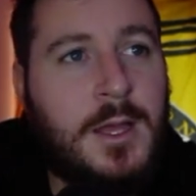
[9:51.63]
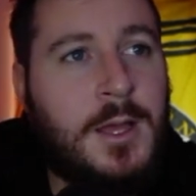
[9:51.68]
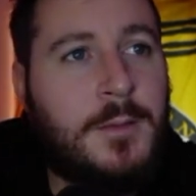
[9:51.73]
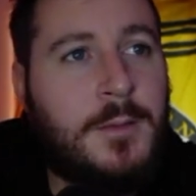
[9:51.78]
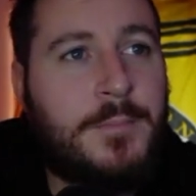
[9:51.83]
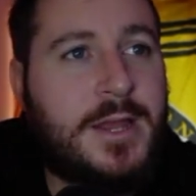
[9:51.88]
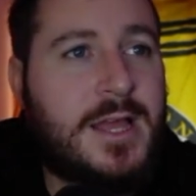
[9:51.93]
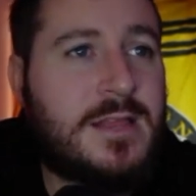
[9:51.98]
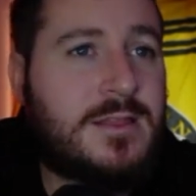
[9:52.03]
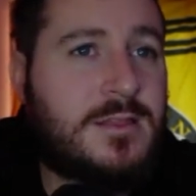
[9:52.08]
But
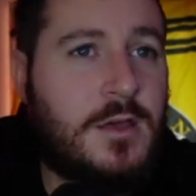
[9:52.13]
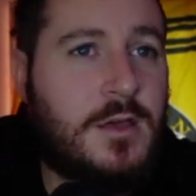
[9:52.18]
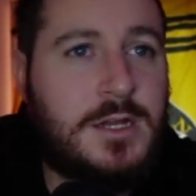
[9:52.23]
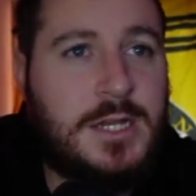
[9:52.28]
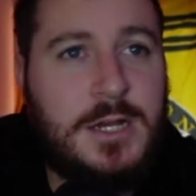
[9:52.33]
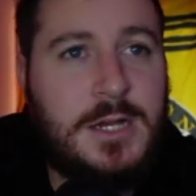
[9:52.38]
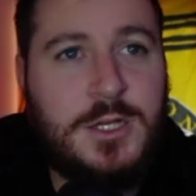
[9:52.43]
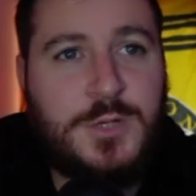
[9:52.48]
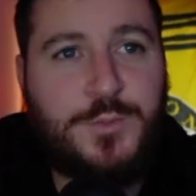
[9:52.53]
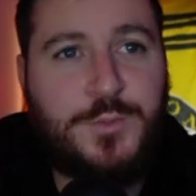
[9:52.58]
he had 13
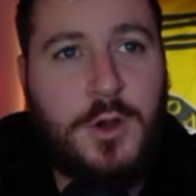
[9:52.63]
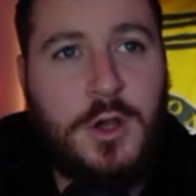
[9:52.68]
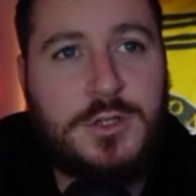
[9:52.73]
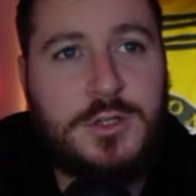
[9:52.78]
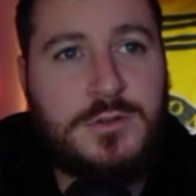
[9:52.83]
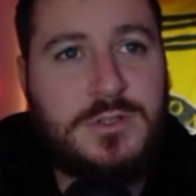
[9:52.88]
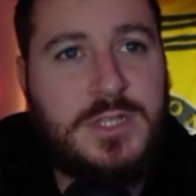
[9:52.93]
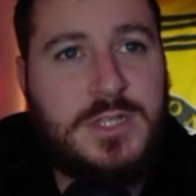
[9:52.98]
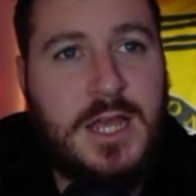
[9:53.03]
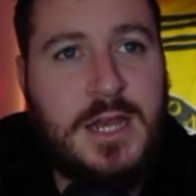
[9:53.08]
disposals,
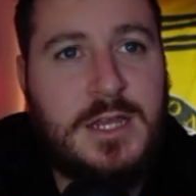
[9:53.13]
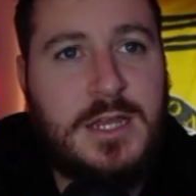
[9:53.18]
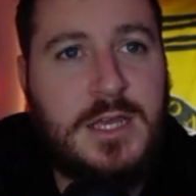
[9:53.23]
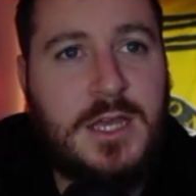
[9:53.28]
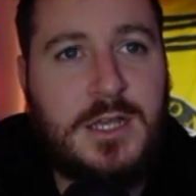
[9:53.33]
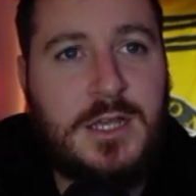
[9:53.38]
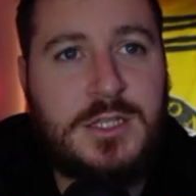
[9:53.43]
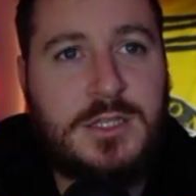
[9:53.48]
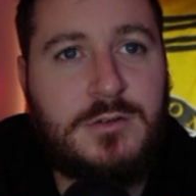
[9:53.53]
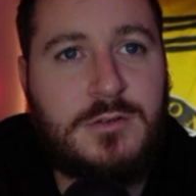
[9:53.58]
10
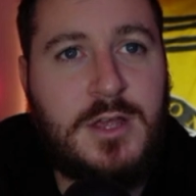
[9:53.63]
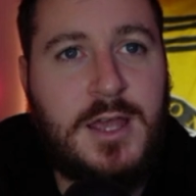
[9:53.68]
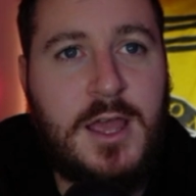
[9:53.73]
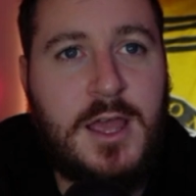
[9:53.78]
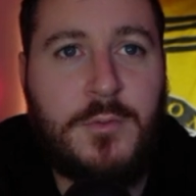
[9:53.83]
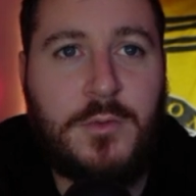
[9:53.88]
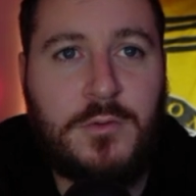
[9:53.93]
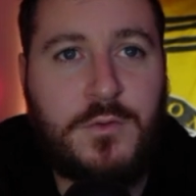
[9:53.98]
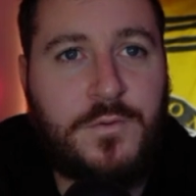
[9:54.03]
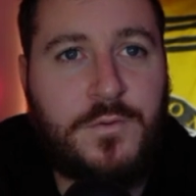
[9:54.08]
kicks, 3
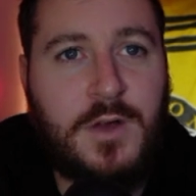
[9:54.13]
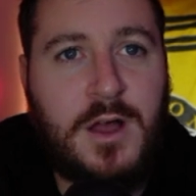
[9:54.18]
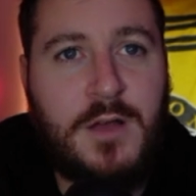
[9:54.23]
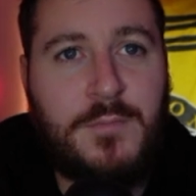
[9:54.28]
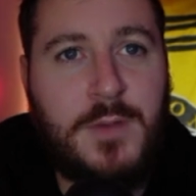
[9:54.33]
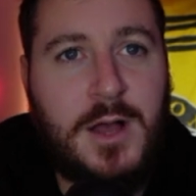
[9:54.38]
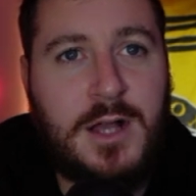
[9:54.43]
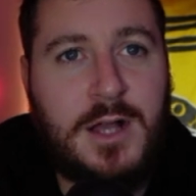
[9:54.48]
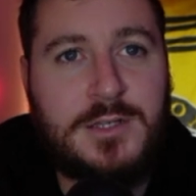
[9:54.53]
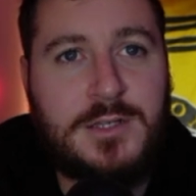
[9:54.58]
handballs, 5
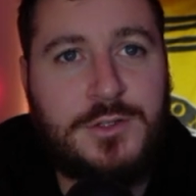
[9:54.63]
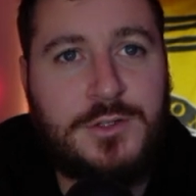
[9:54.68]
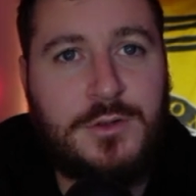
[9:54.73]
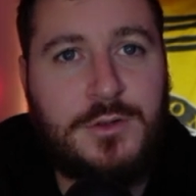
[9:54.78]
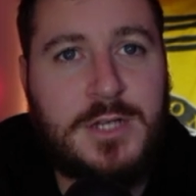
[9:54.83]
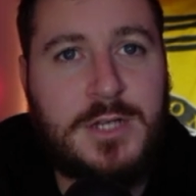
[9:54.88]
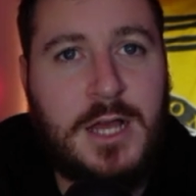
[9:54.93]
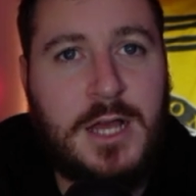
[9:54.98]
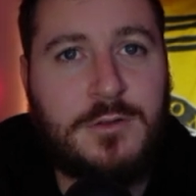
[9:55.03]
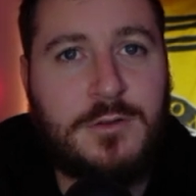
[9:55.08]
marks, 2
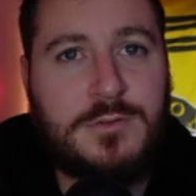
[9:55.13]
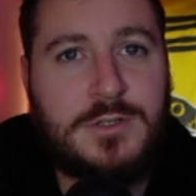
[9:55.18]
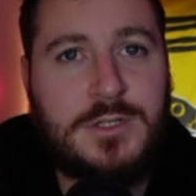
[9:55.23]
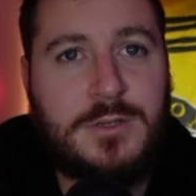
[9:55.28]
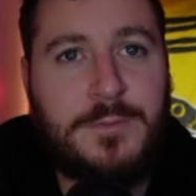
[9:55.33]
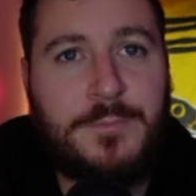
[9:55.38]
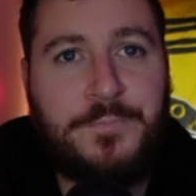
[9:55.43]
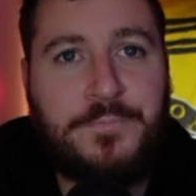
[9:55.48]
tackles.